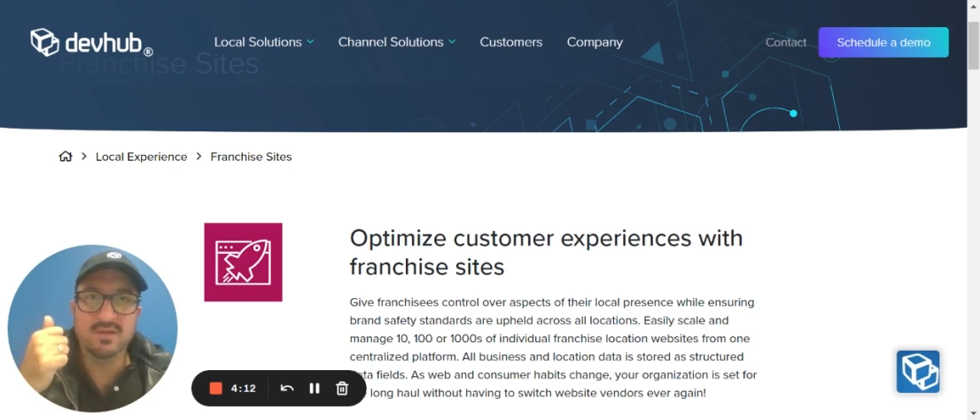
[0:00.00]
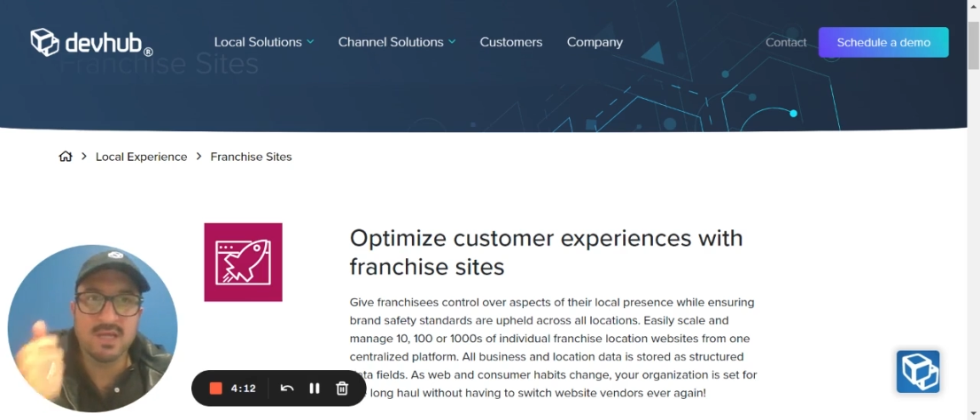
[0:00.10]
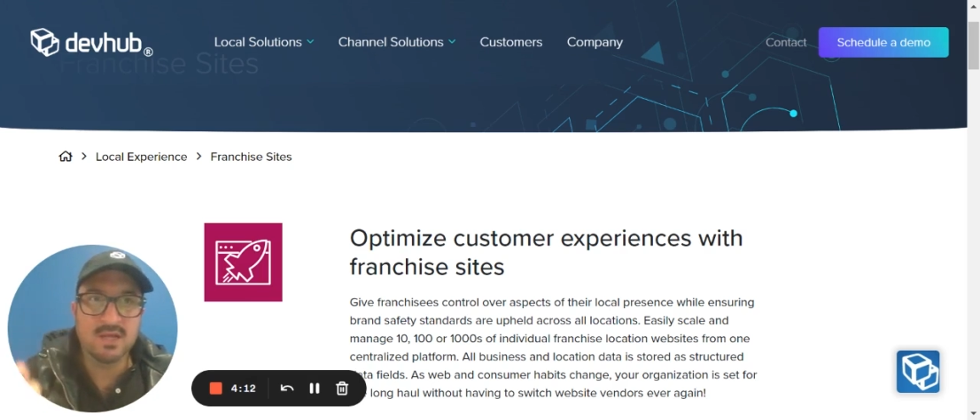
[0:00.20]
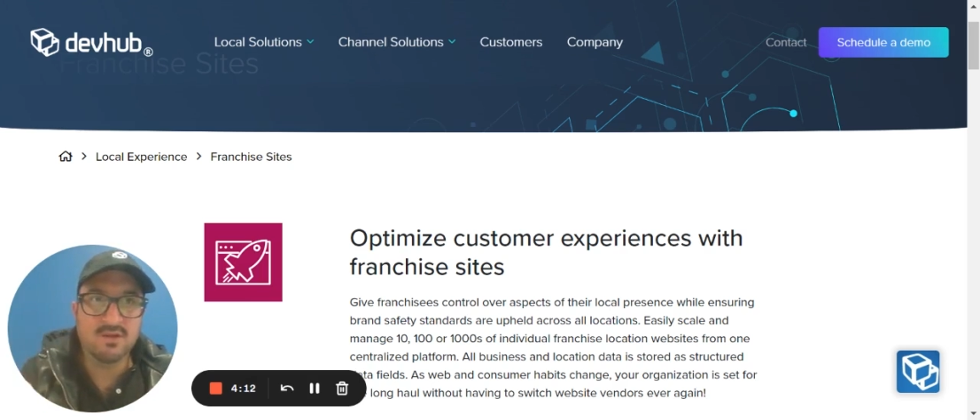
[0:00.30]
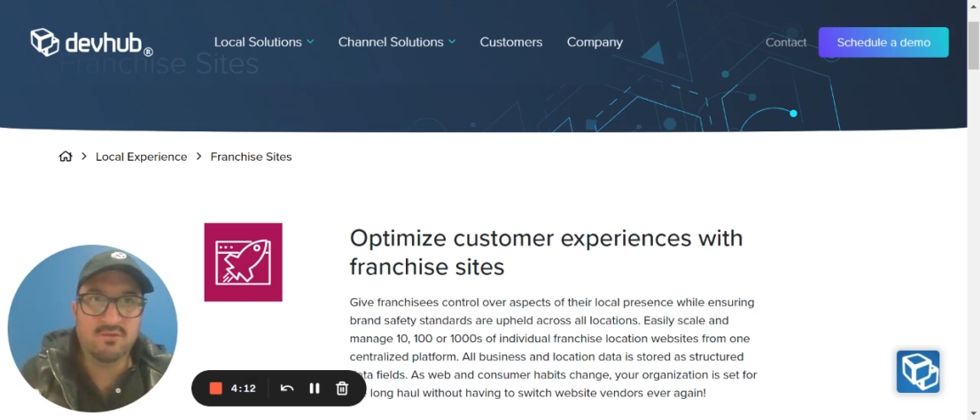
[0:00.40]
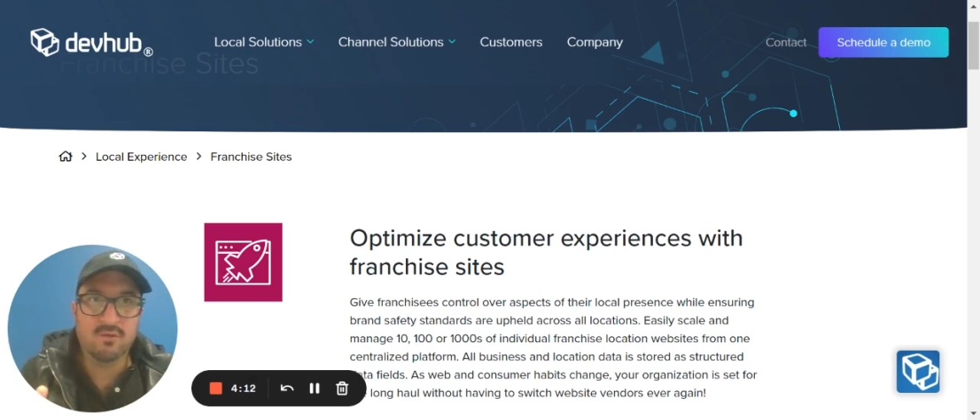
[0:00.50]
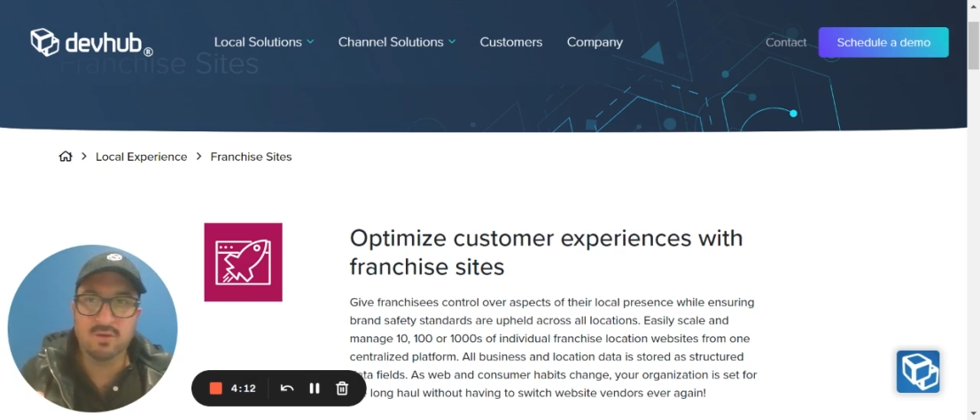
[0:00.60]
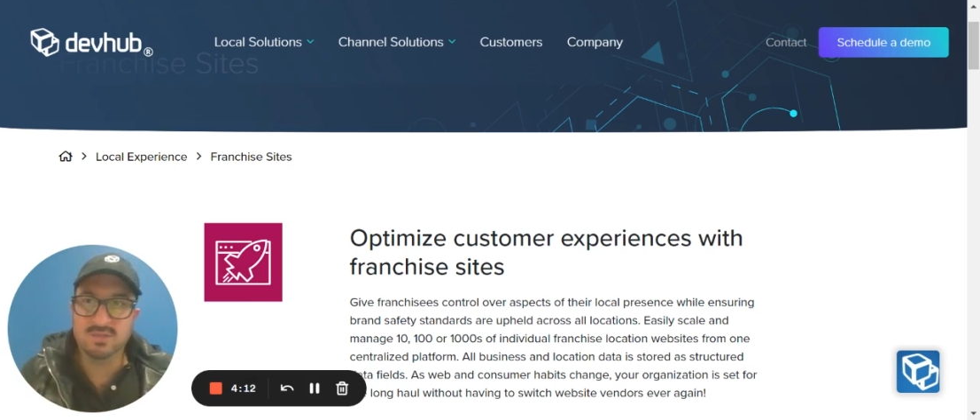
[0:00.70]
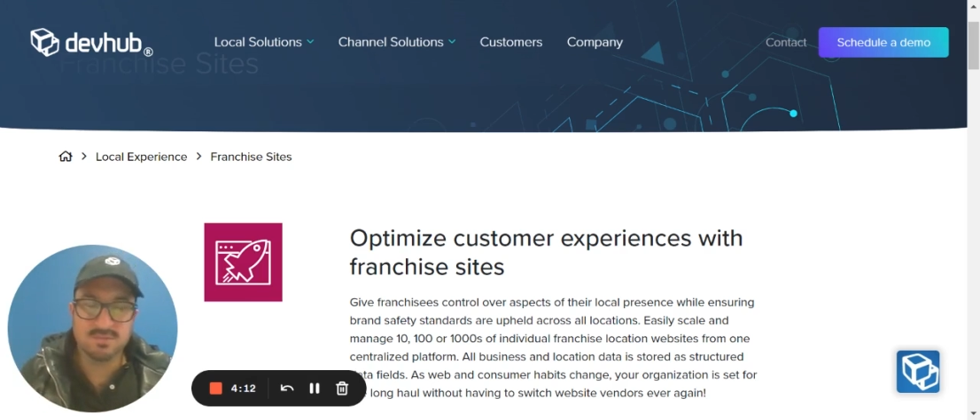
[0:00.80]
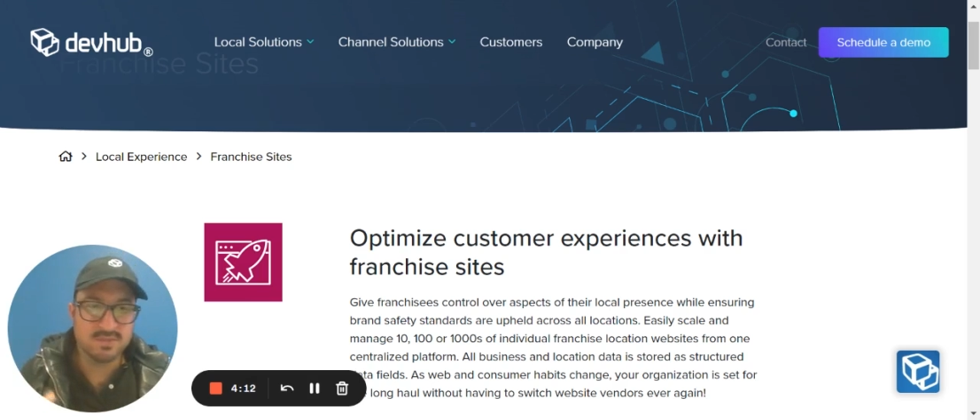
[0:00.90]
leads for
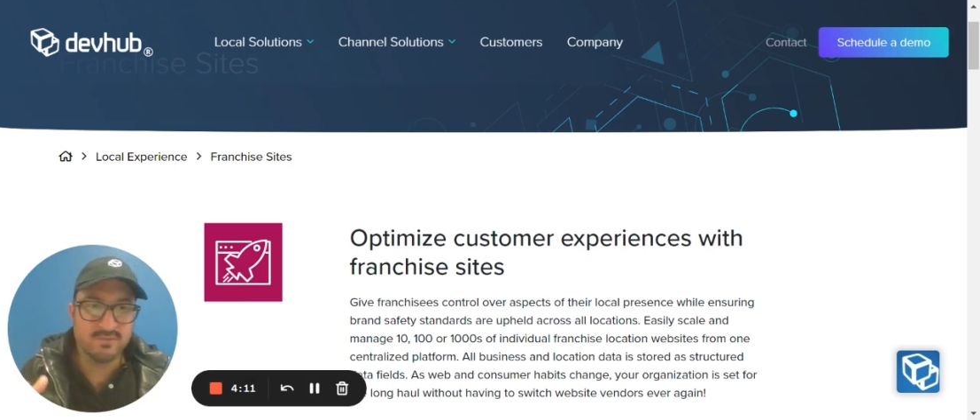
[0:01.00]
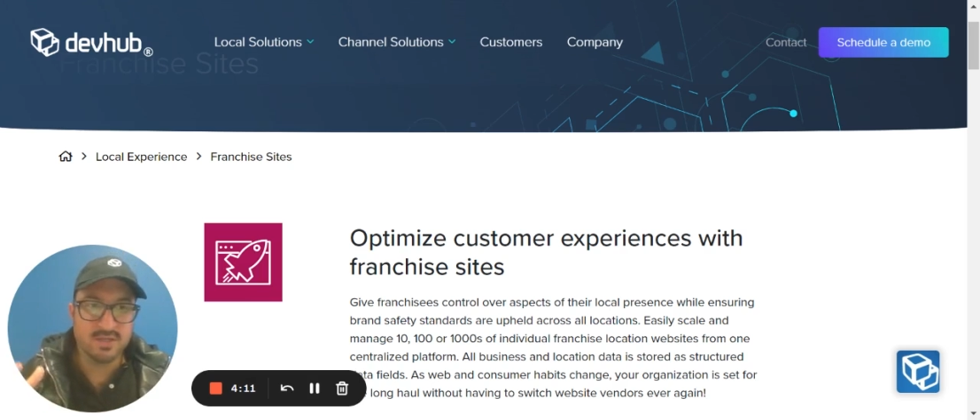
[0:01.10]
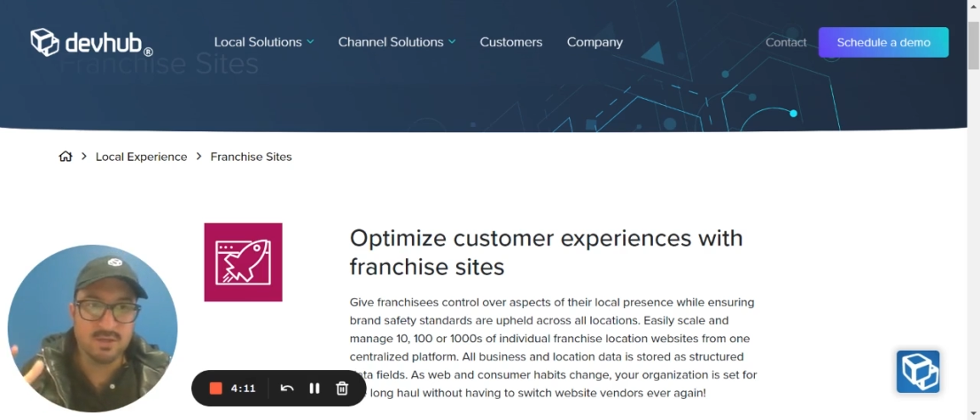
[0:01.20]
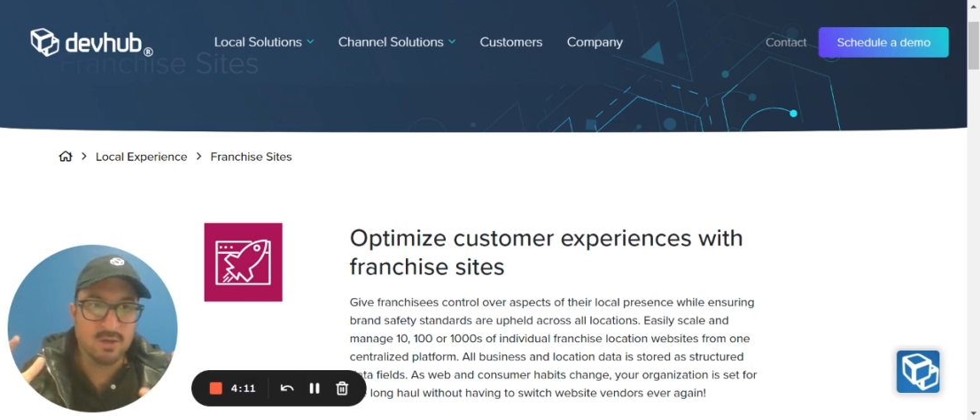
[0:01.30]
a specific